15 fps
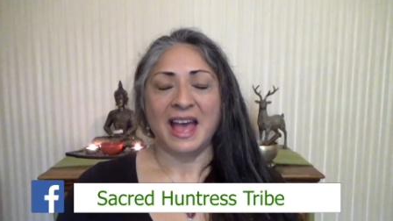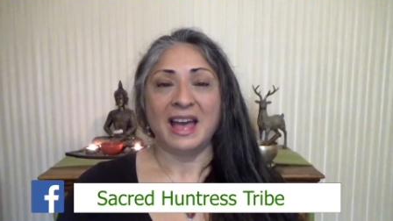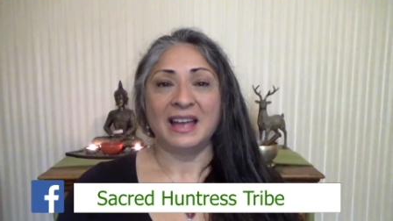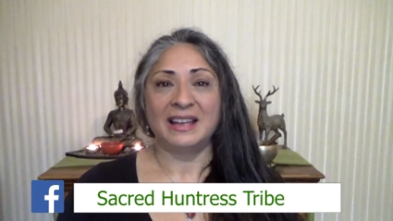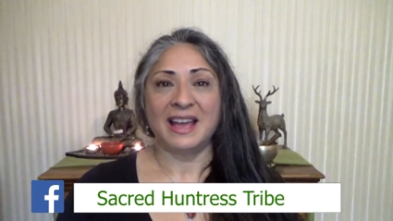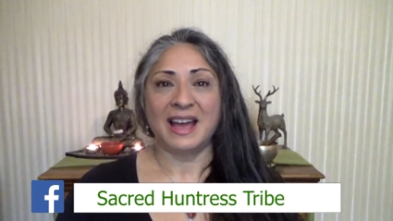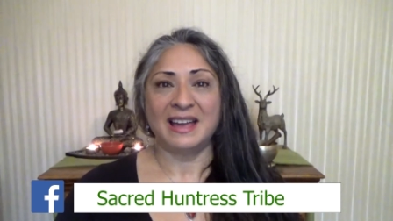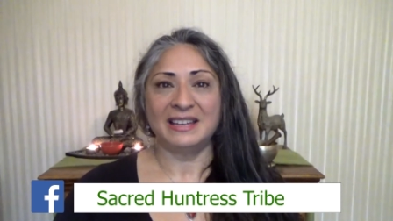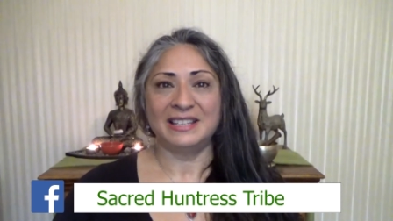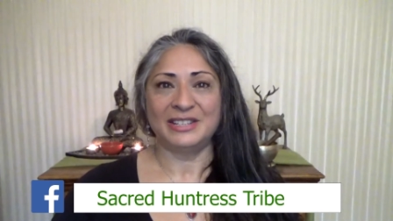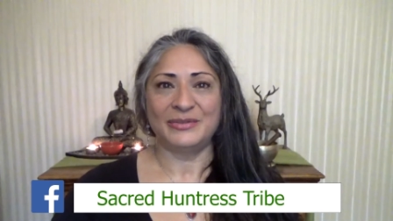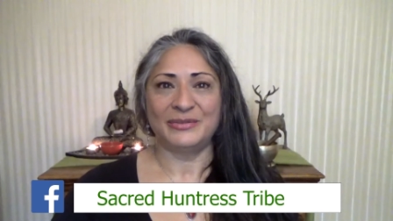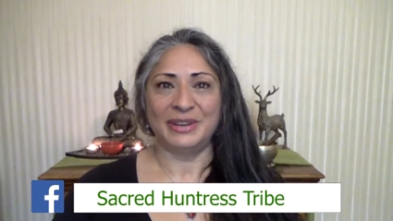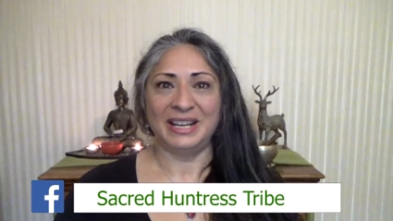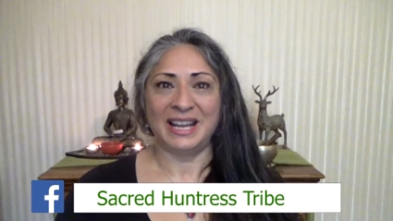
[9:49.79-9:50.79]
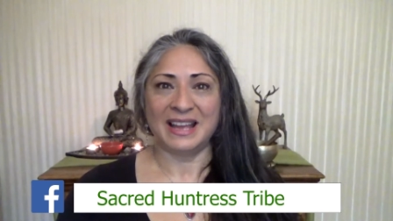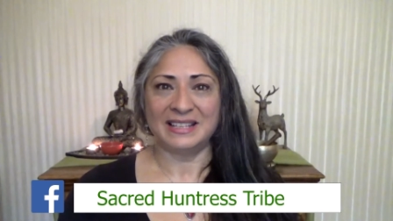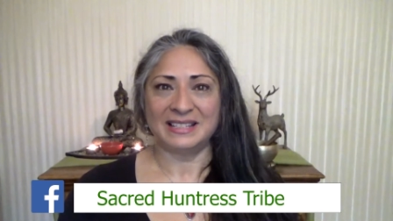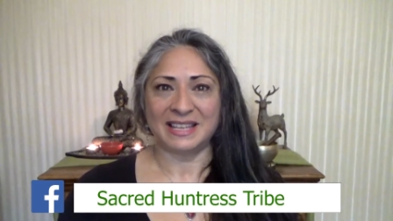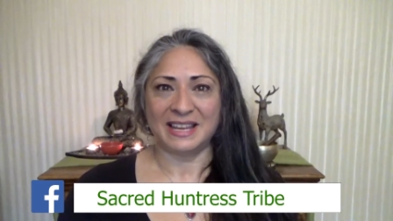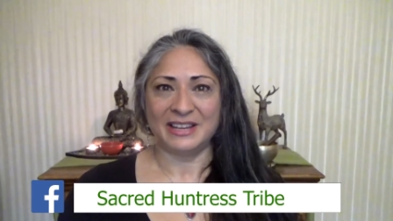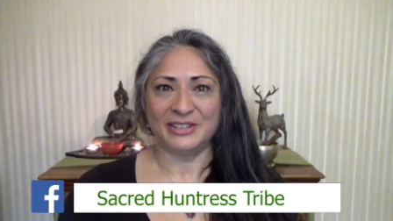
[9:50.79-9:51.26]
a guided
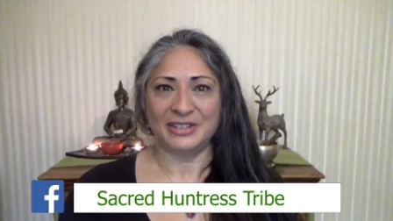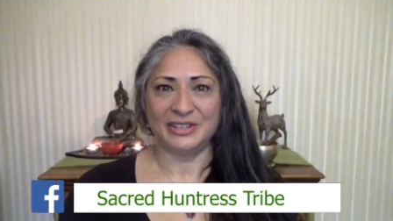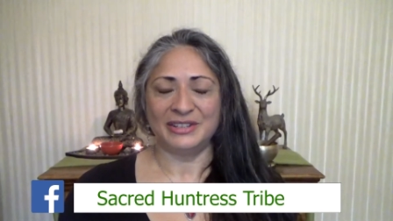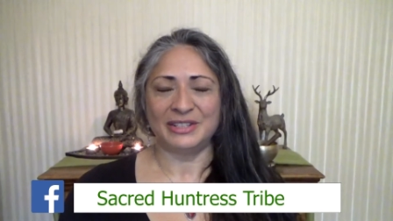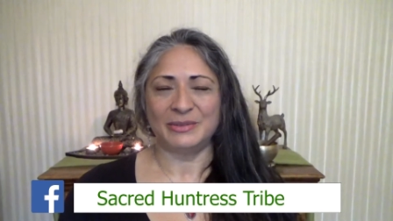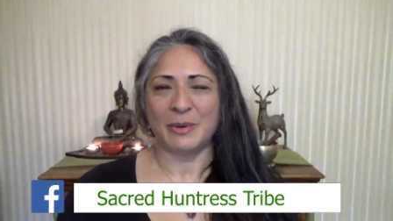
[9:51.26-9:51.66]
relaxation,